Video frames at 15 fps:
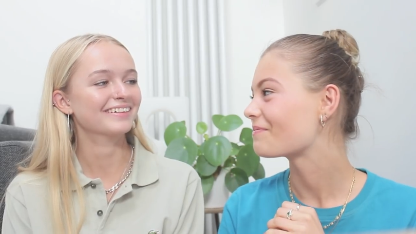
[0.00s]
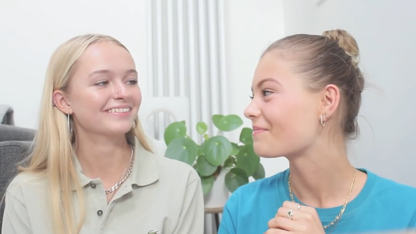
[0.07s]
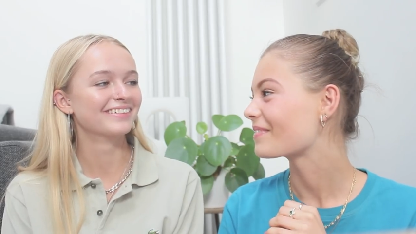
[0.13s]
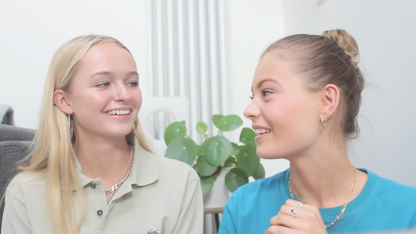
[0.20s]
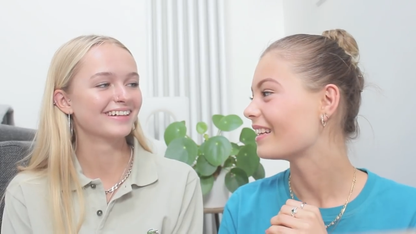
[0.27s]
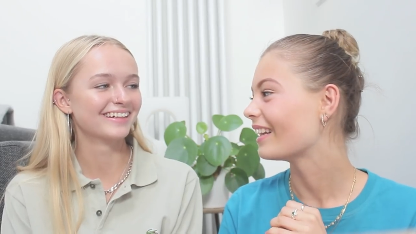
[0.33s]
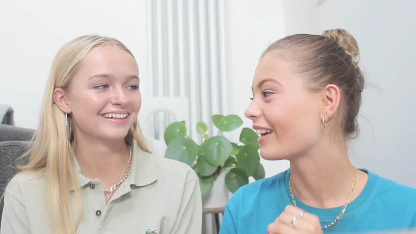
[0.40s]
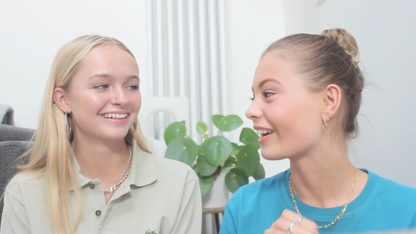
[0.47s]

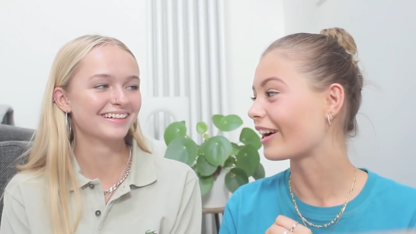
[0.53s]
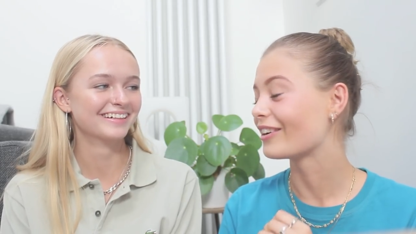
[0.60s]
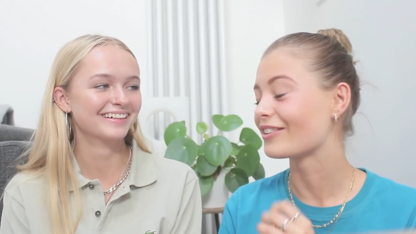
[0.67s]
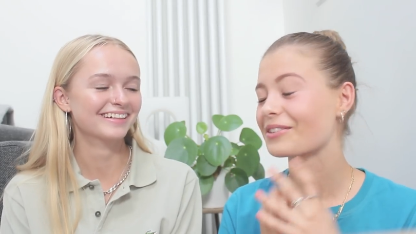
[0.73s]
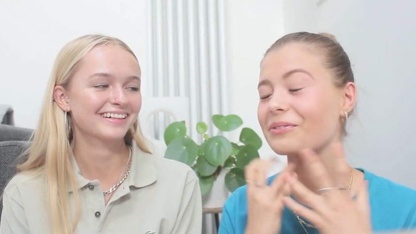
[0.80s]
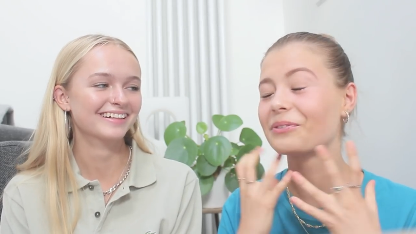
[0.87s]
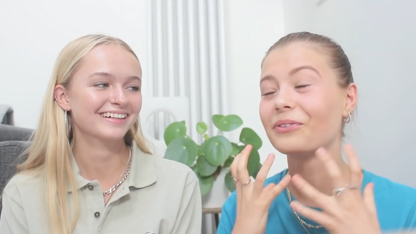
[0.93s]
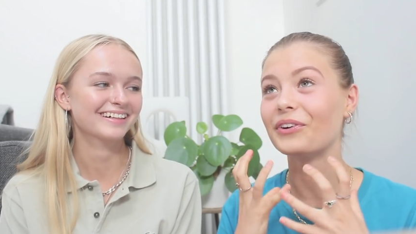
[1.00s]
Speaker 1: Really? Like, I
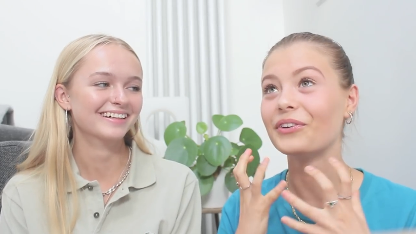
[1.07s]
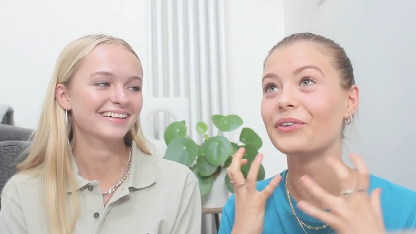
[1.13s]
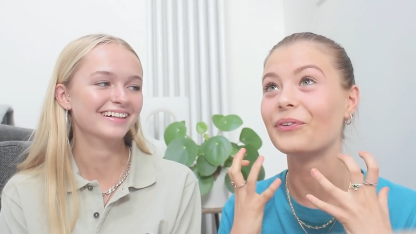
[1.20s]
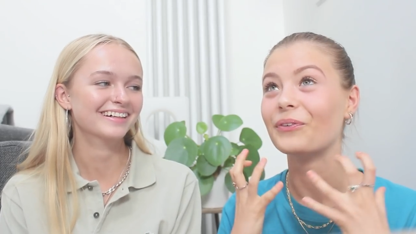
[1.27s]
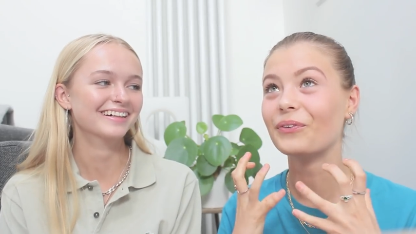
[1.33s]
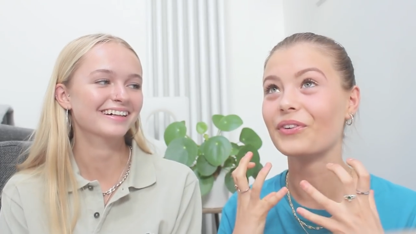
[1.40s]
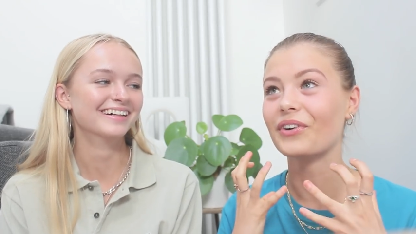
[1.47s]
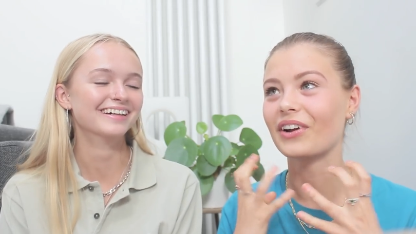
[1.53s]
just want
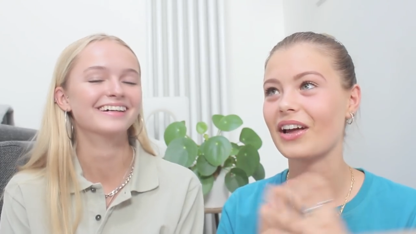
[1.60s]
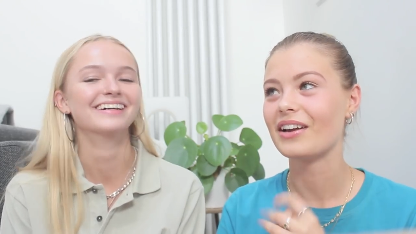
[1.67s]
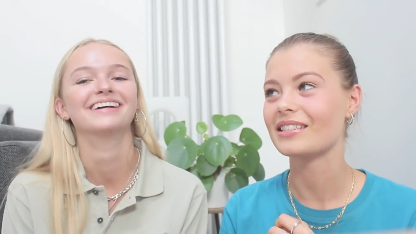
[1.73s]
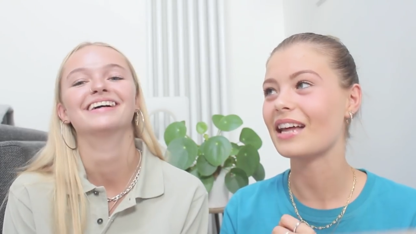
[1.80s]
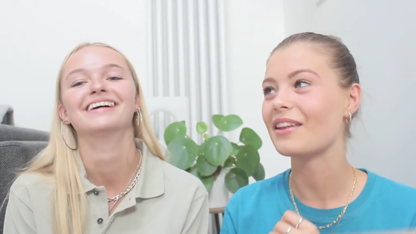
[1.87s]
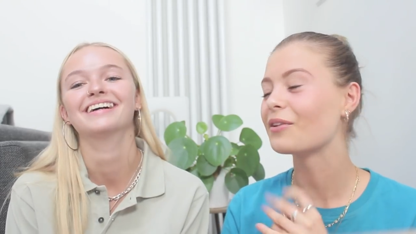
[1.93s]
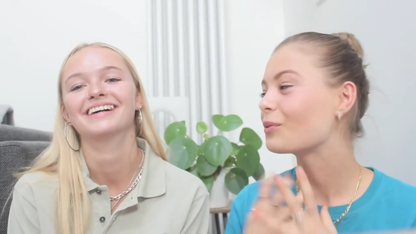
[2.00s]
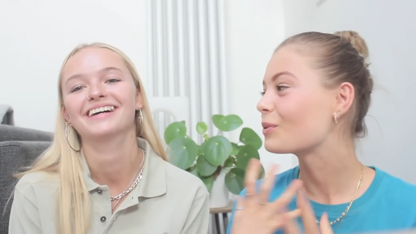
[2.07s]
all your clothes.
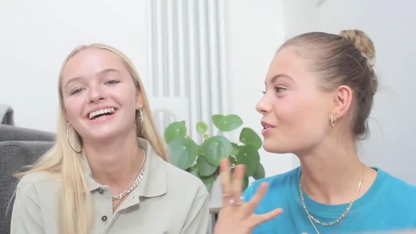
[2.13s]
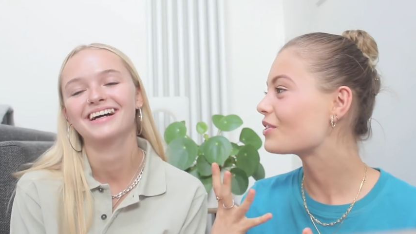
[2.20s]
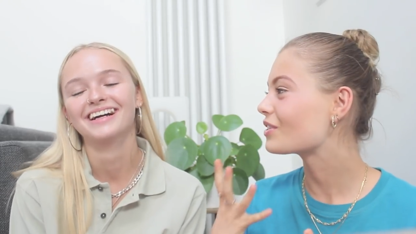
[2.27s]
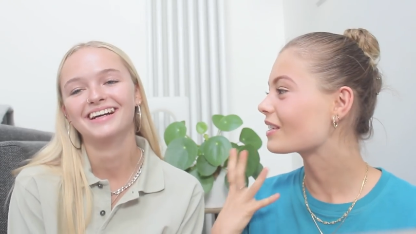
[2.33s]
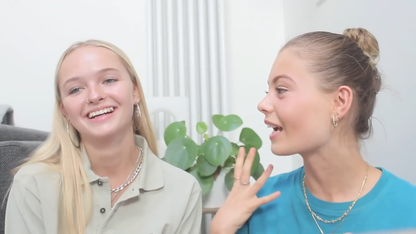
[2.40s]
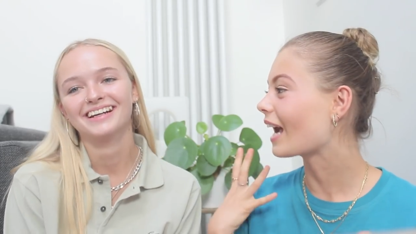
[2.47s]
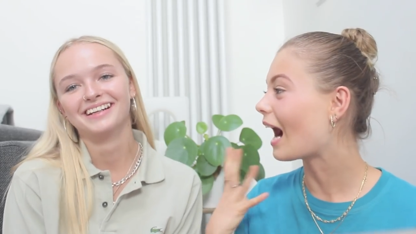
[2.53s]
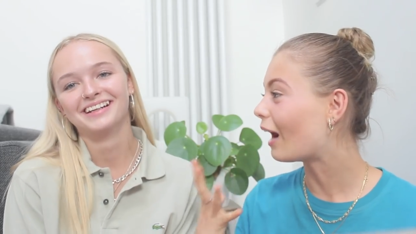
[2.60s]
And then also
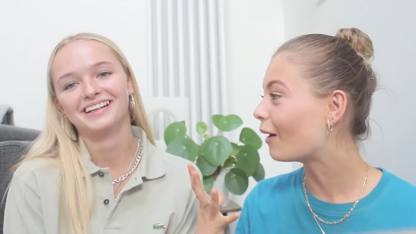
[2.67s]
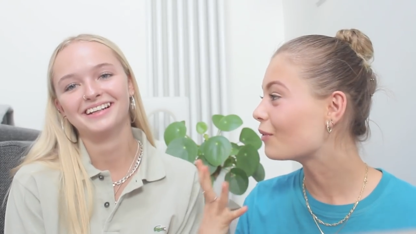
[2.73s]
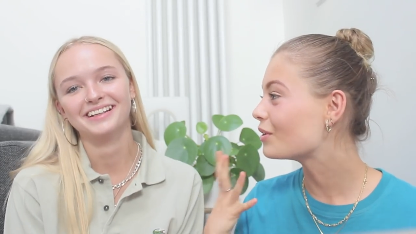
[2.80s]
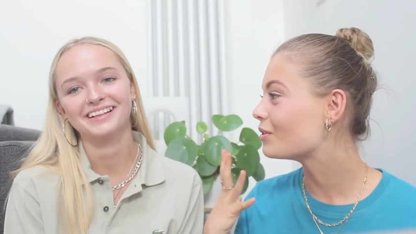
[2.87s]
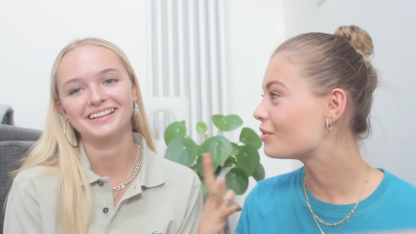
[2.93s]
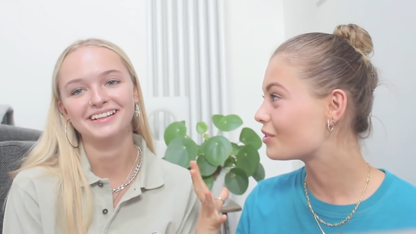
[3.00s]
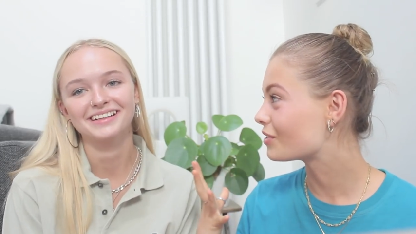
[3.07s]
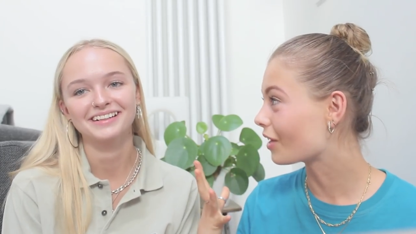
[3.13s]
just, like, how
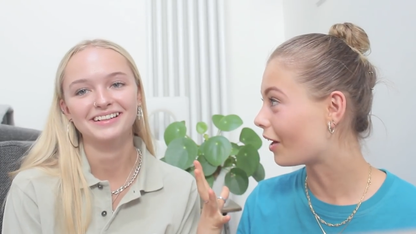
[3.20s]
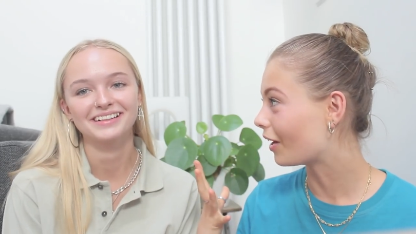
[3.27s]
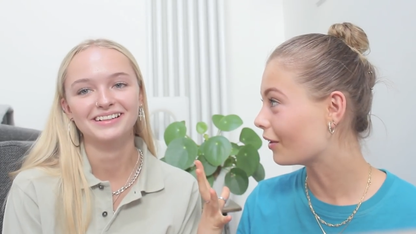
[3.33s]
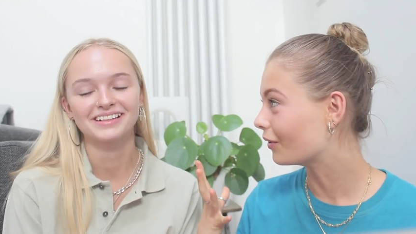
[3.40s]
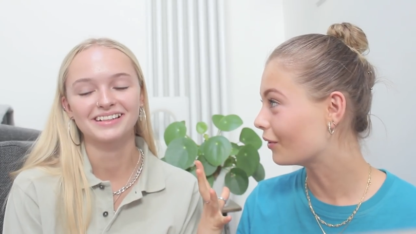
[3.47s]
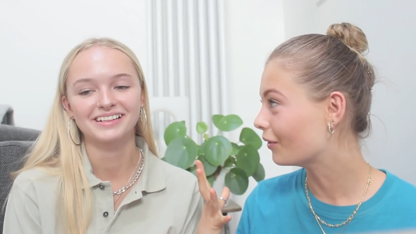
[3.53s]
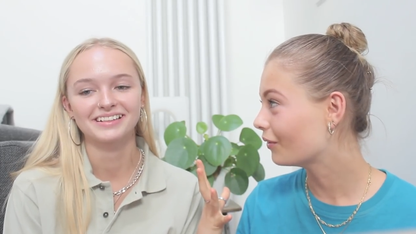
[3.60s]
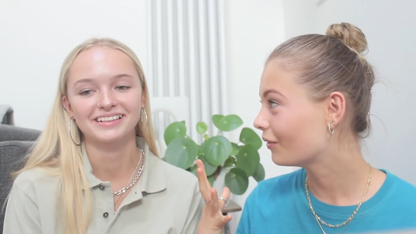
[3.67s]
you
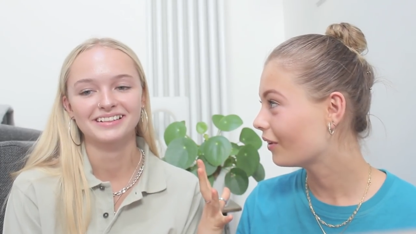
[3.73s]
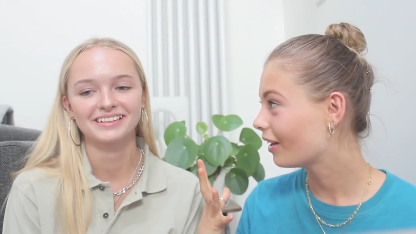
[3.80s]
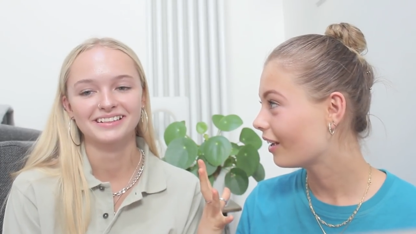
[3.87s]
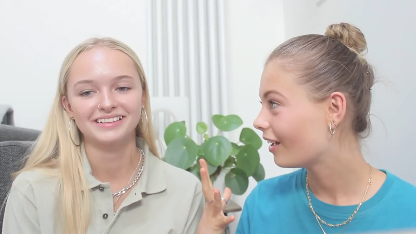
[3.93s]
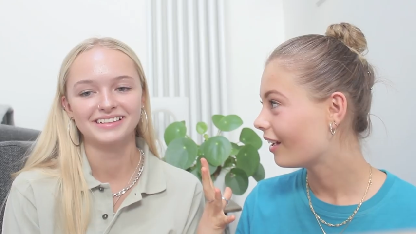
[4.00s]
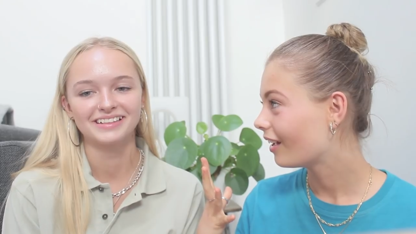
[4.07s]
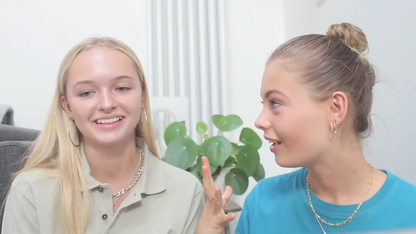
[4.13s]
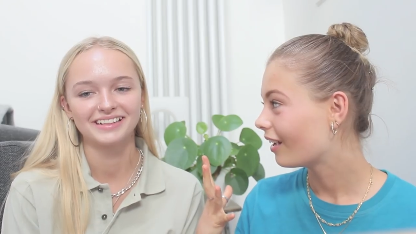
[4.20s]
style.
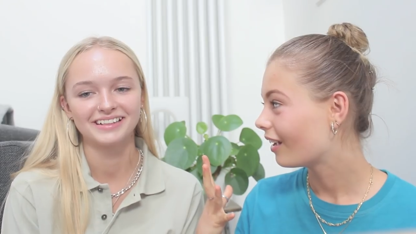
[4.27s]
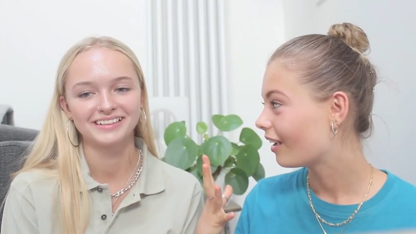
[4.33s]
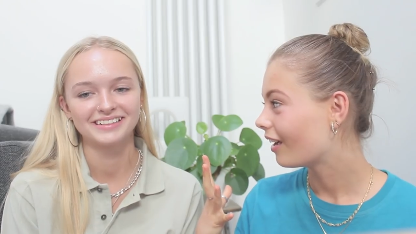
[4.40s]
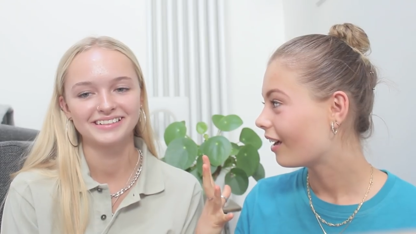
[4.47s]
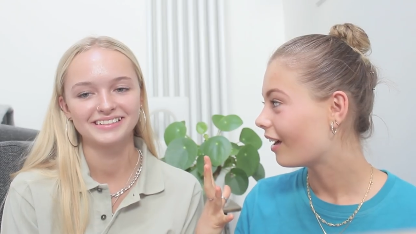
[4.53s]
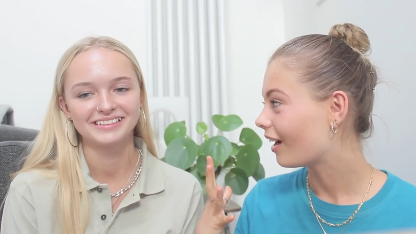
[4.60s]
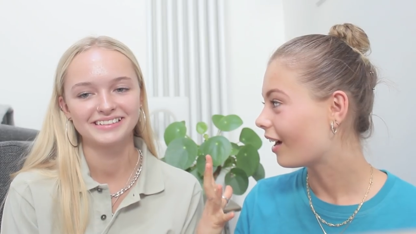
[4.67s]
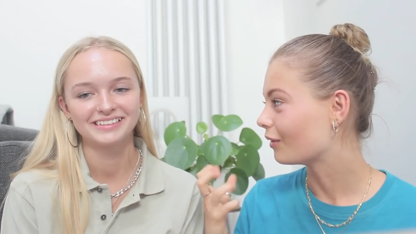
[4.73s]

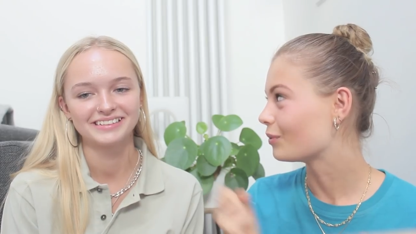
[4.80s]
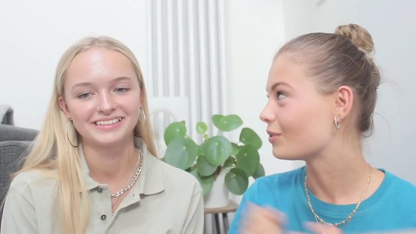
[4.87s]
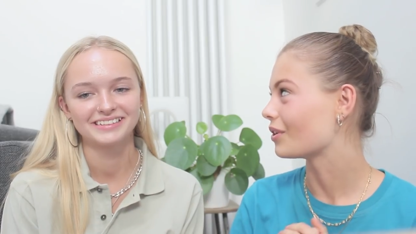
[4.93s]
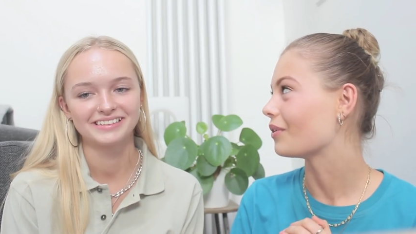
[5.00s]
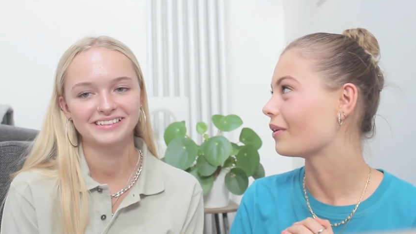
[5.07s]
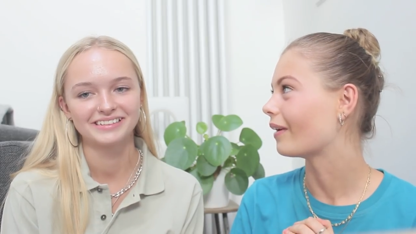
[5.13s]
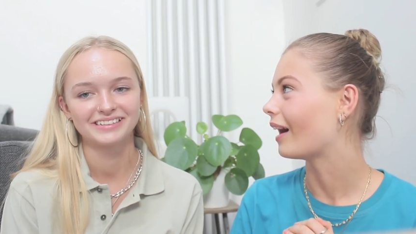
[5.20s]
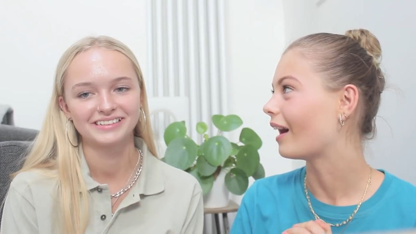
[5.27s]
Yeah. And
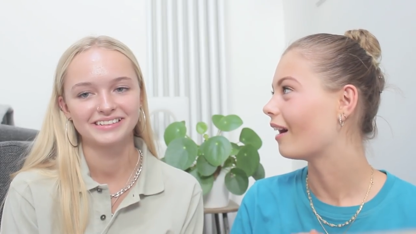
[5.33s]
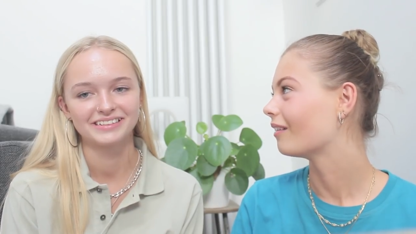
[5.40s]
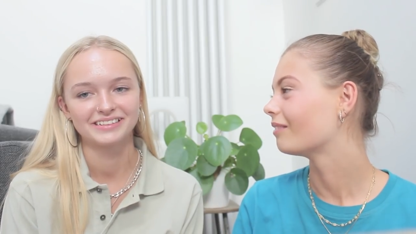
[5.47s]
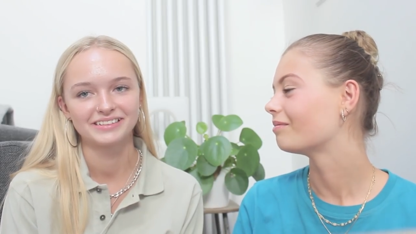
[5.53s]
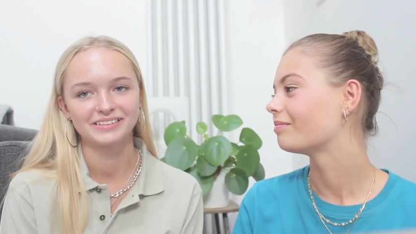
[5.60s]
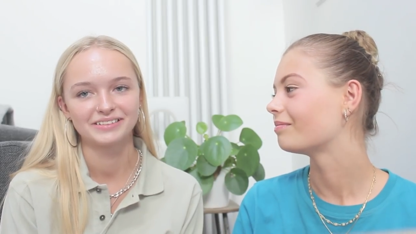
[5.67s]
also your hair.